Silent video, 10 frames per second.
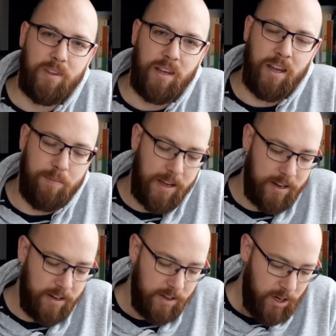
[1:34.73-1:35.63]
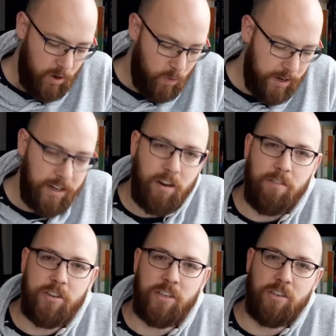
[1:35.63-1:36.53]
Amen. What an
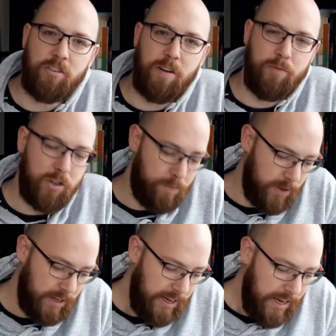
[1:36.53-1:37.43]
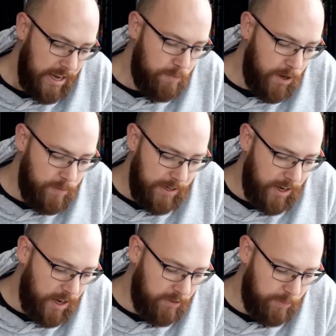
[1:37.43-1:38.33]
encouraging scripture, but it made me
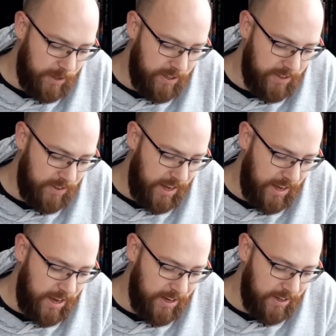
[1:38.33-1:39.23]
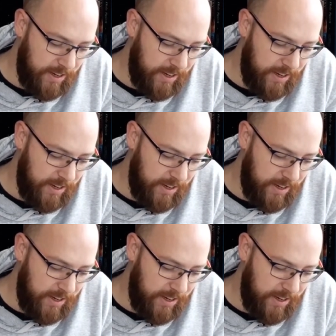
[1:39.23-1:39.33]
laugh because of that.